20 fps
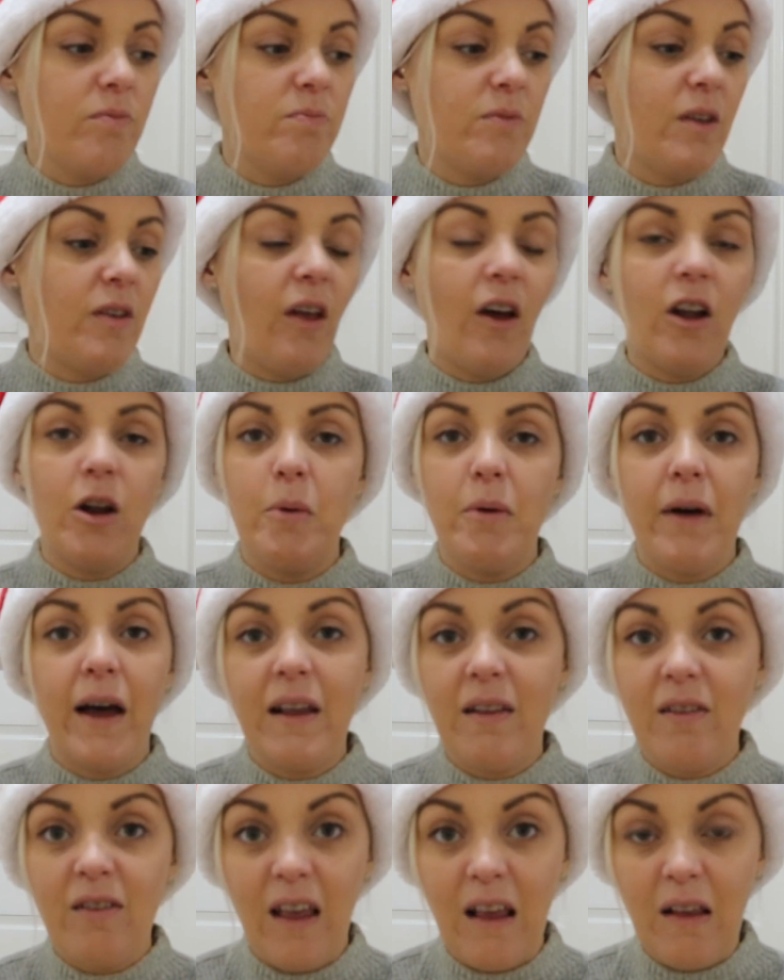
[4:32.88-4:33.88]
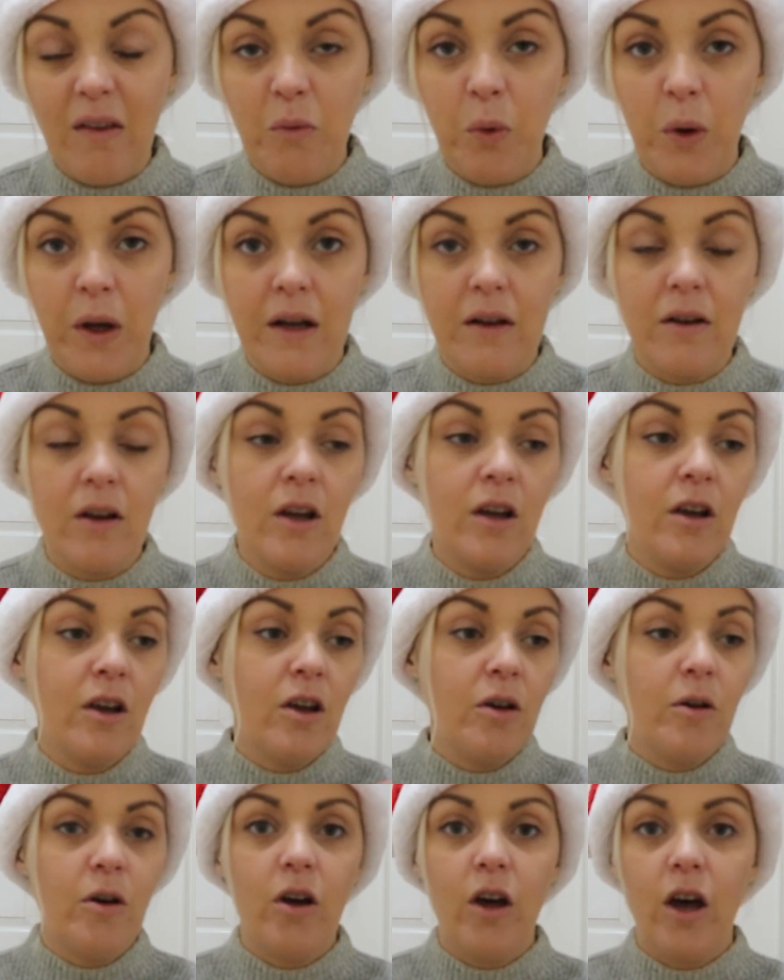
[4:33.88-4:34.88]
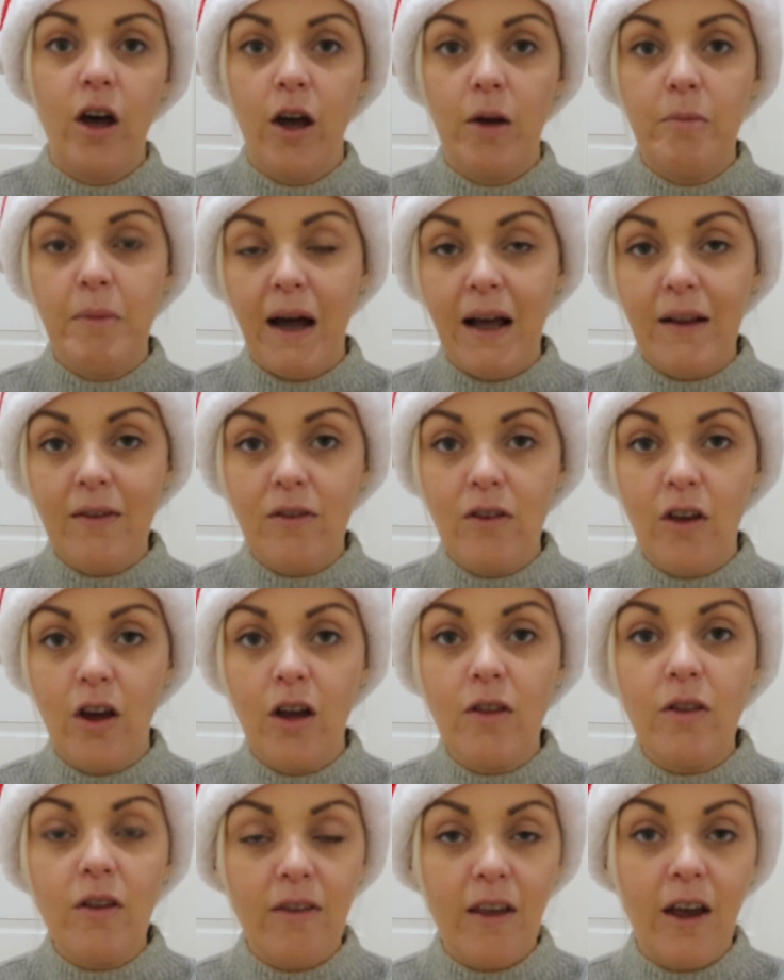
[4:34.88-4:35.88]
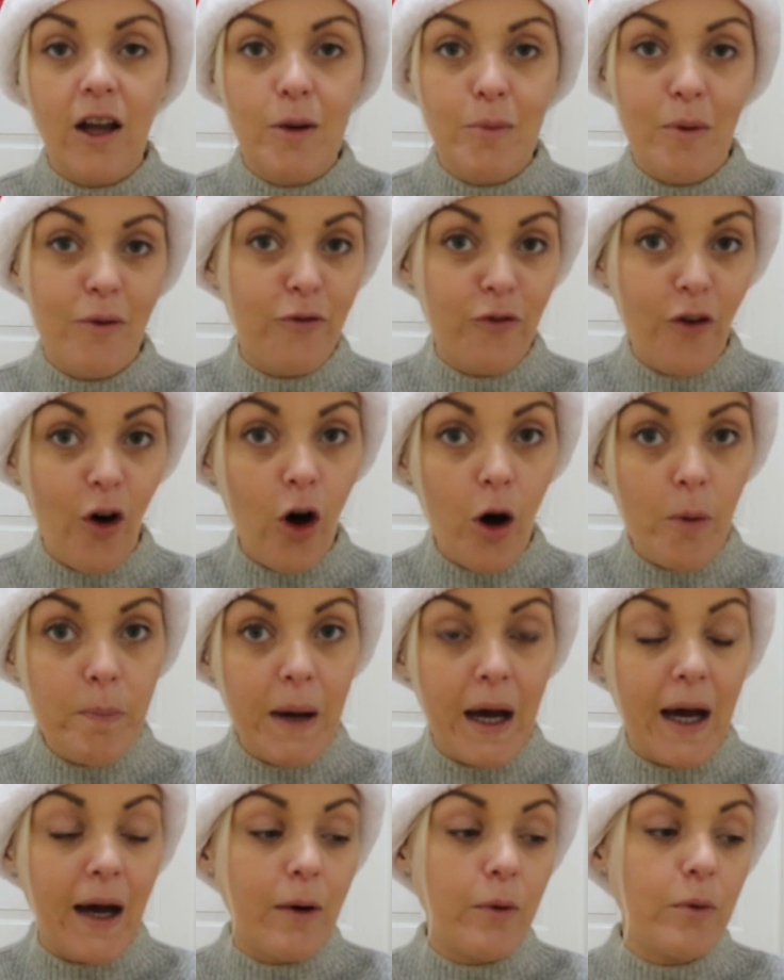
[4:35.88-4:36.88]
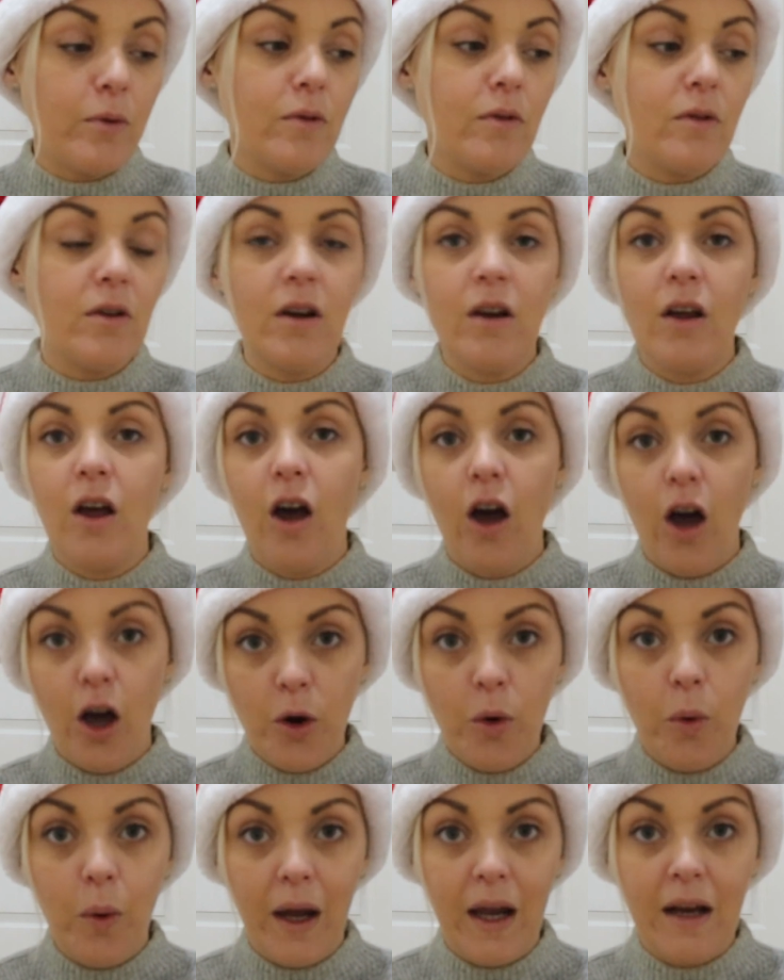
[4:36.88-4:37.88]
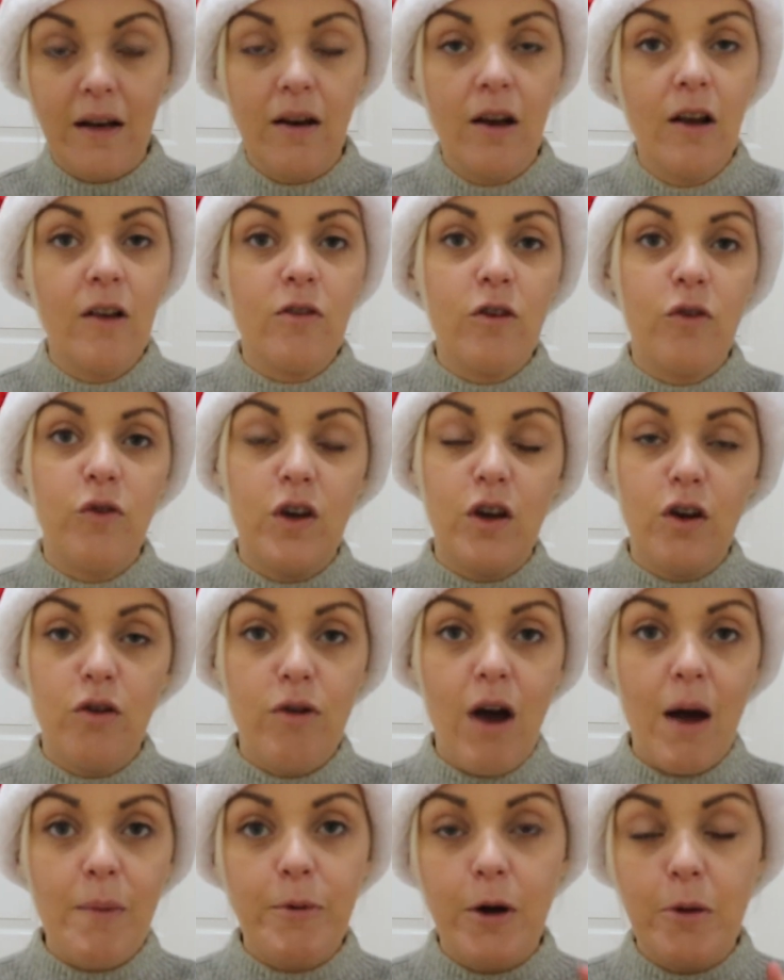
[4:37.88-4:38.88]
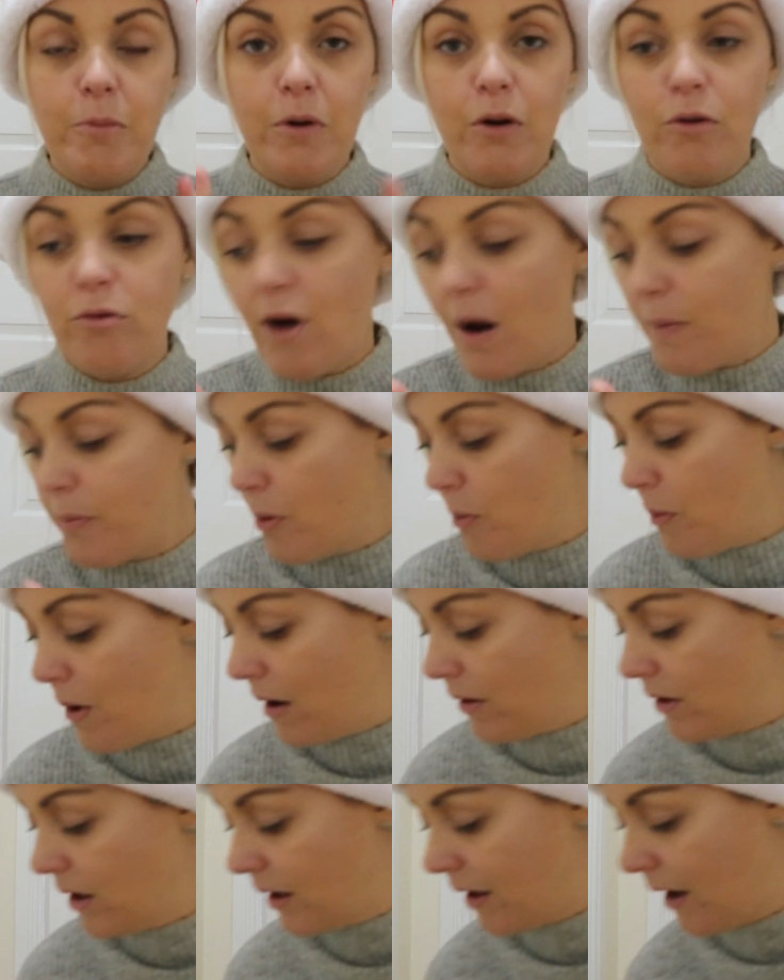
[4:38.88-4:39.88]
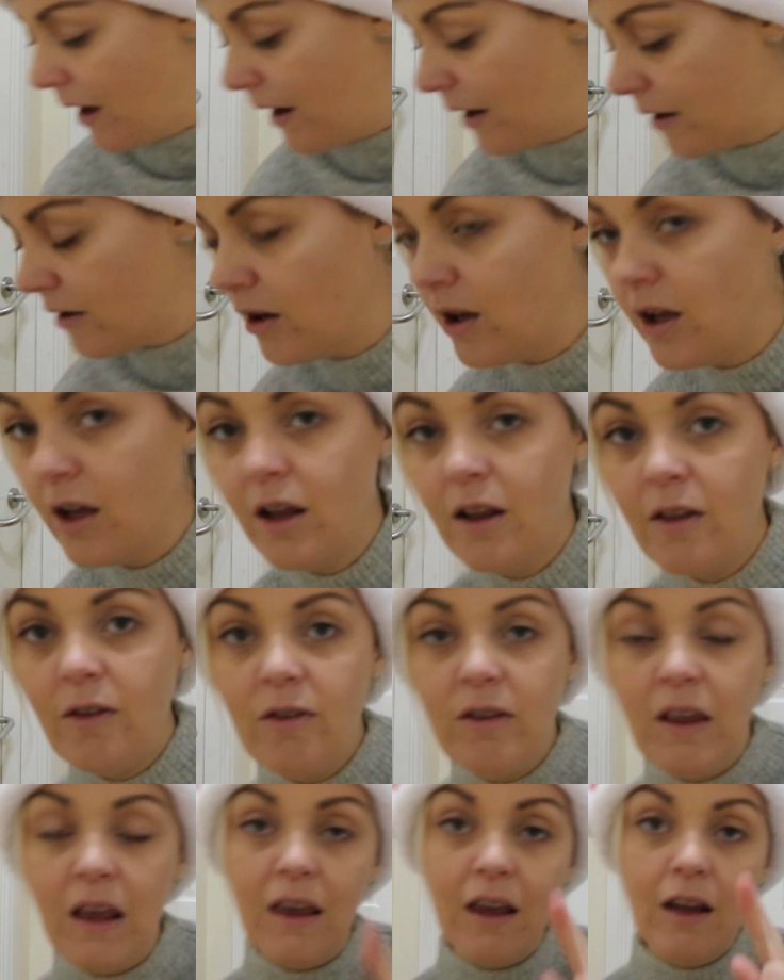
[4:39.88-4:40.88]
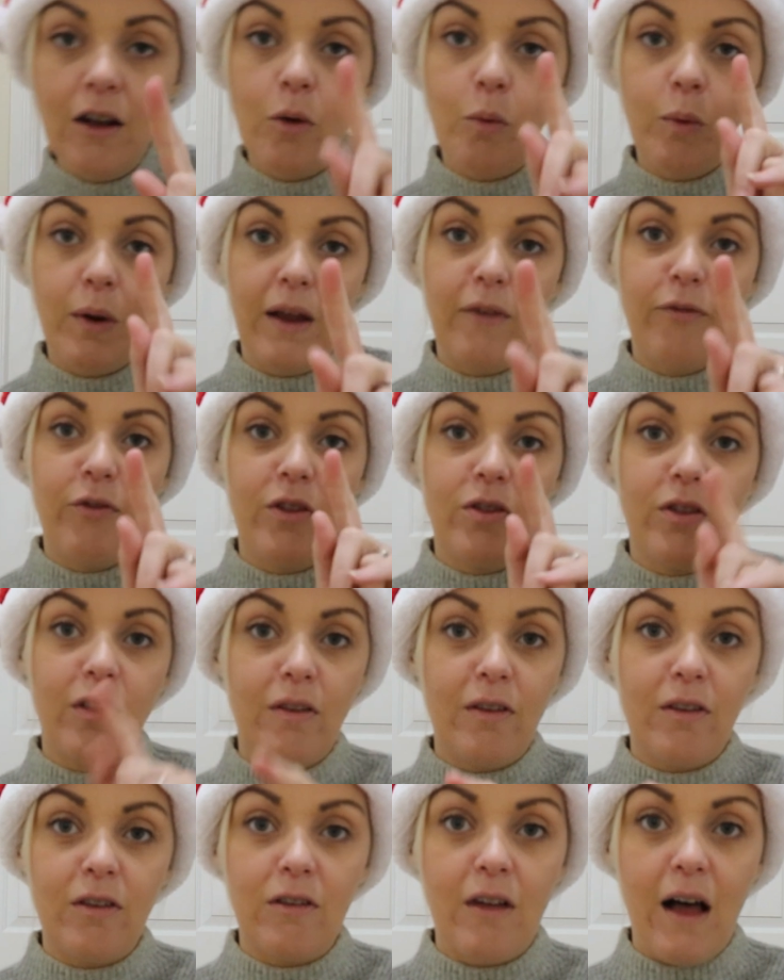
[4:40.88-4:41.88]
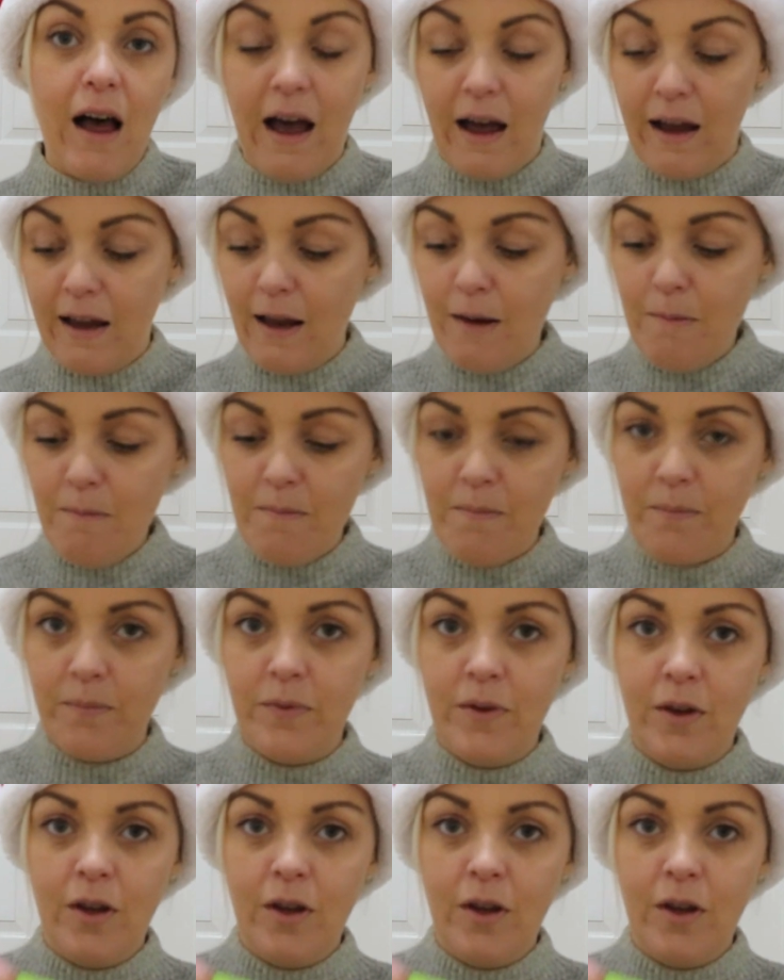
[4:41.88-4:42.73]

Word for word: they're selling them at like £6. Asda, they're selling them at £4. £1, so if you can grab them while you can. Sticking with the slime,